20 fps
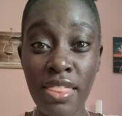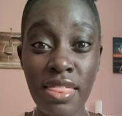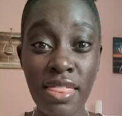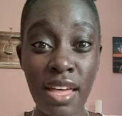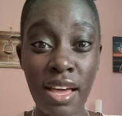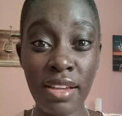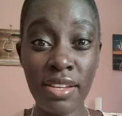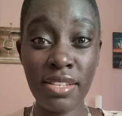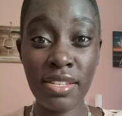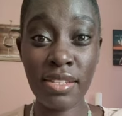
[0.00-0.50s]

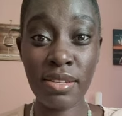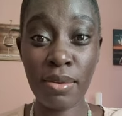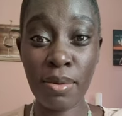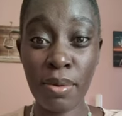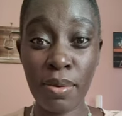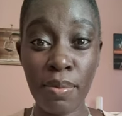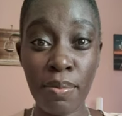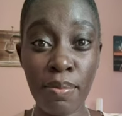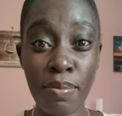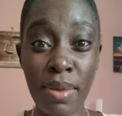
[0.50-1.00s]
that
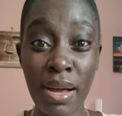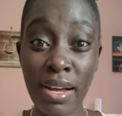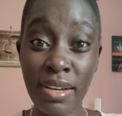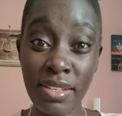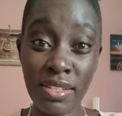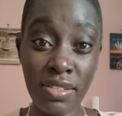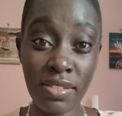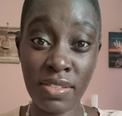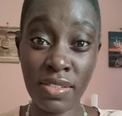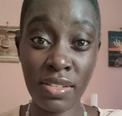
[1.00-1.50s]

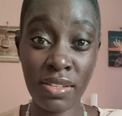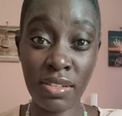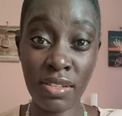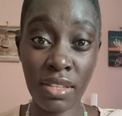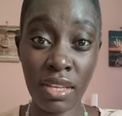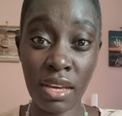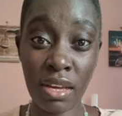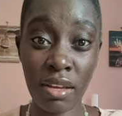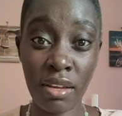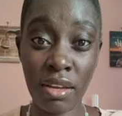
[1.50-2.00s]
mug is still
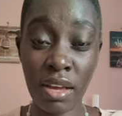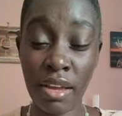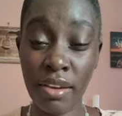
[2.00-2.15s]
there